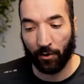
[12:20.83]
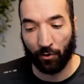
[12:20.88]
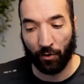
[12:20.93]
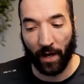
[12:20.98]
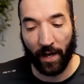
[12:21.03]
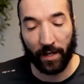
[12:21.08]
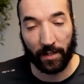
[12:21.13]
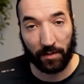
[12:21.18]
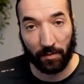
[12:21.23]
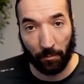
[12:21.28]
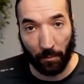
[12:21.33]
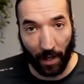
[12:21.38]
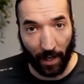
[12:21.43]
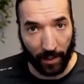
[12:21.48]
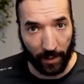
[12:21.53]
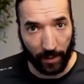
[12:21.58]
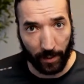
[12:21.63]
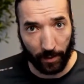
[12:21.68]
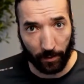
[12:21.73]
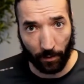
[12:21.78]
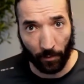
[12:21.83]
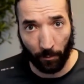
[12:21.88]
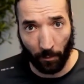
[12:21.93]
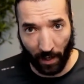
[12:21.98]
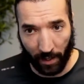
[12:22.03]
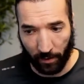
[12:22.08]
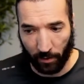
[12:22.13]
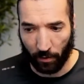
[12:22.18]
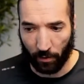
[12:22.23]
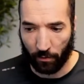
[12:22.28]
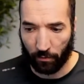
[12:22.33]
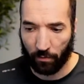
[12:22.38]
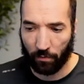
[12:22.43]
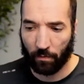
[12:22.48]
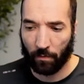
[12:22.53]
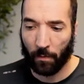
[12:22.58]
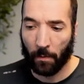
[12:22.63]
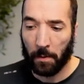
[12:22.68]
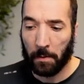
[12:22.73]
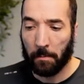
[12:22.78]
ranked miners
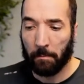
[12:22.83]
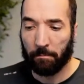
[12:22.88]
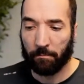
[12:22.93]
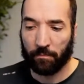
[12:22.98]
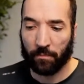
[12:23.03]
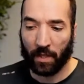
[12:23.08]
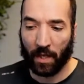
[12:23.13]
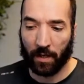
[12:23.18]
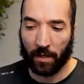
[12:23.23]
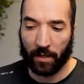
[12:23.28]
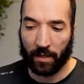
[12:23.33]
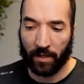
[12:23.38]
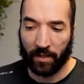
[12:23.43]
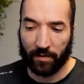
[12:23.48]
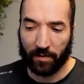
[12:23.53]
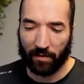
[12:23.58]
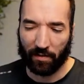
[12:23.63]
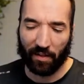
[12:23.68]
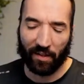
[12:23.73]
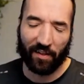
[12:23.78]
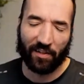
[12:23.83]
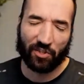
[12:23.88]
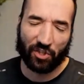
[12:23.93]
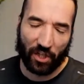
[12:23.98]
in this list.